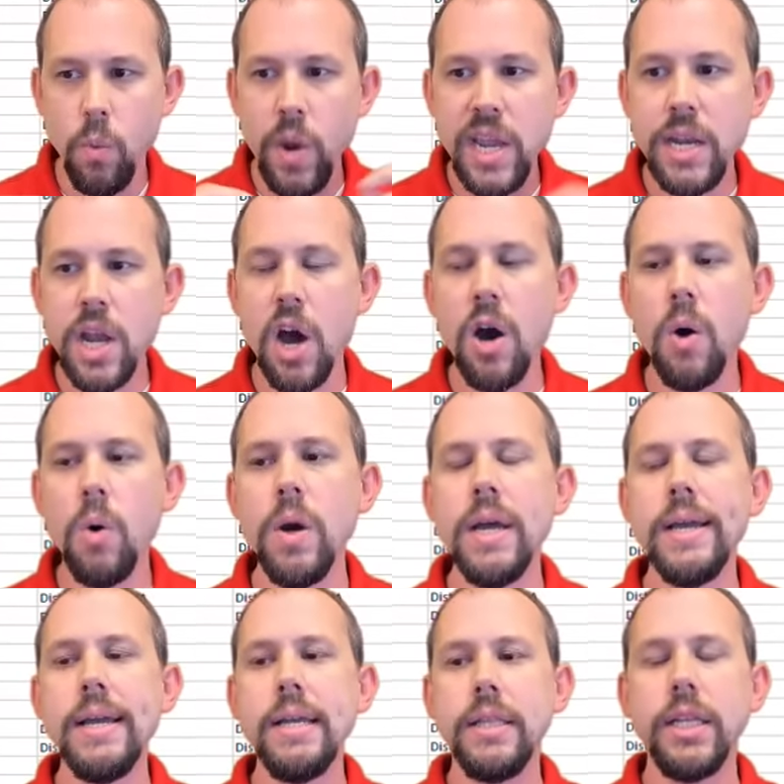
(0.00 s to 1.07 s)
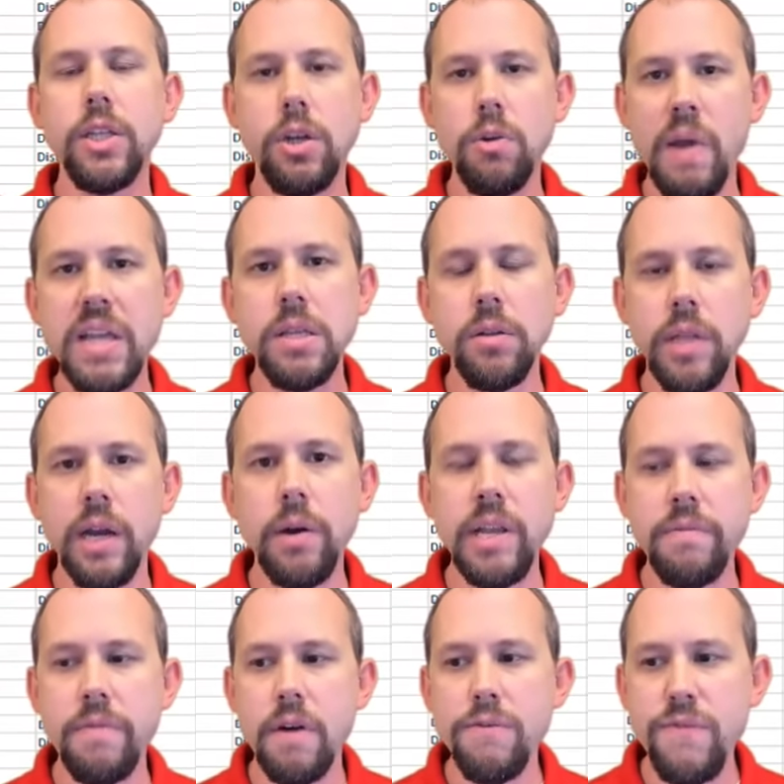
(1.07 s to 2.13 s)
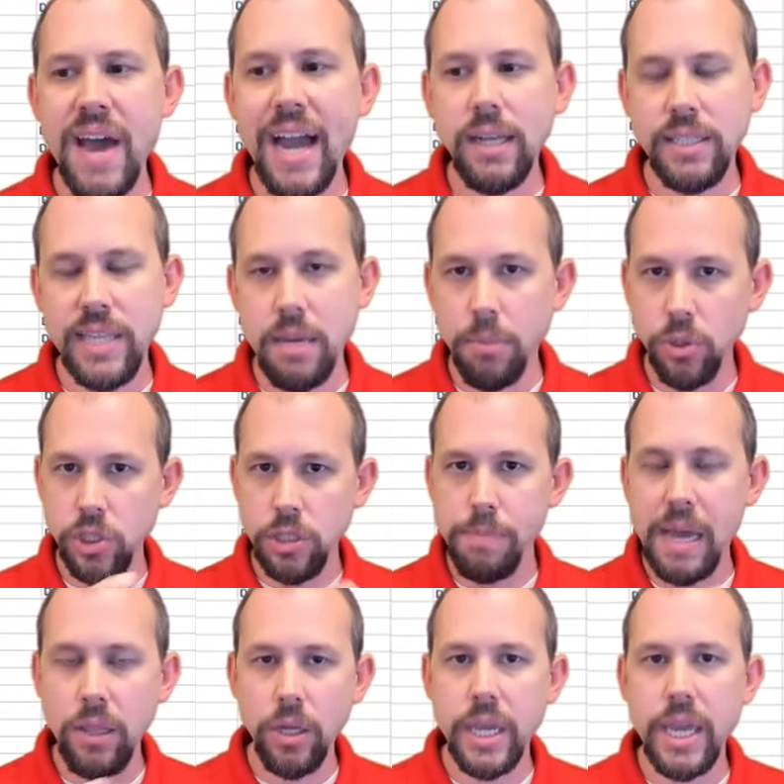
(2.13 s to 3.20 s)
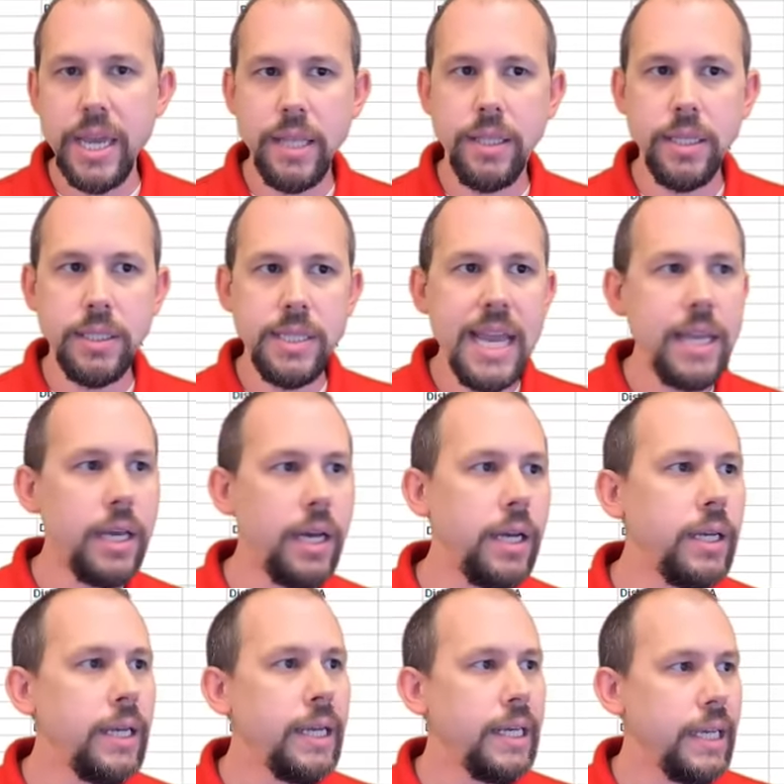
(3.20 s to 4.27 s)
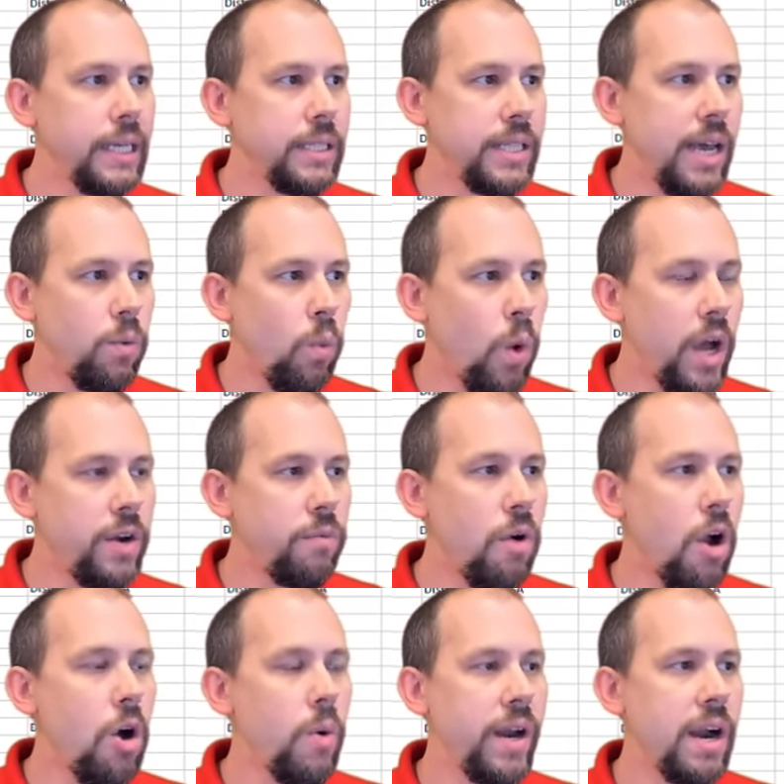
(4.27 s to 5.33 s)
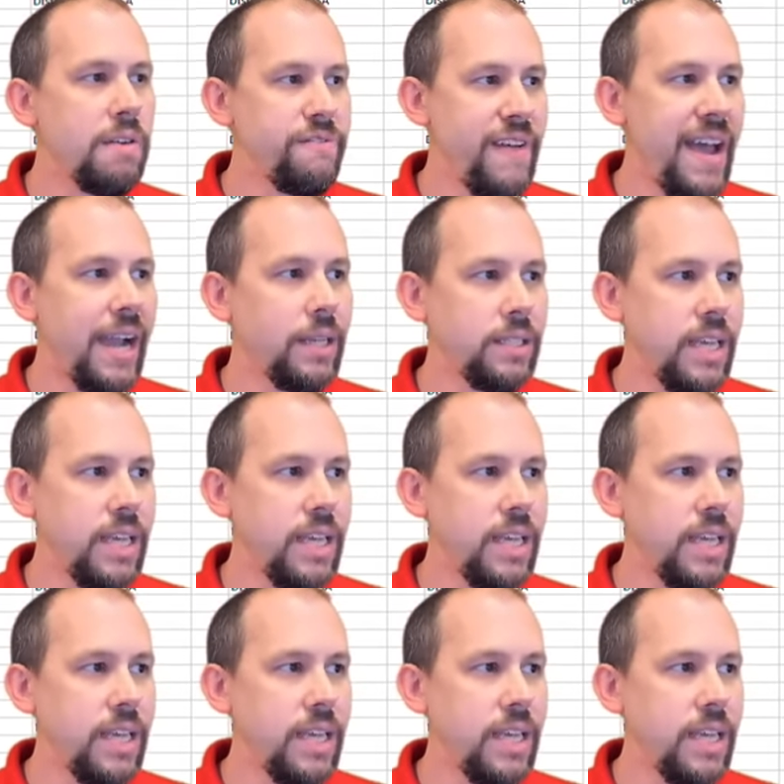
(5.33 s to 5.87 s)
we know that the granularity of our fact table, just by looking at this data, is that one row in our fact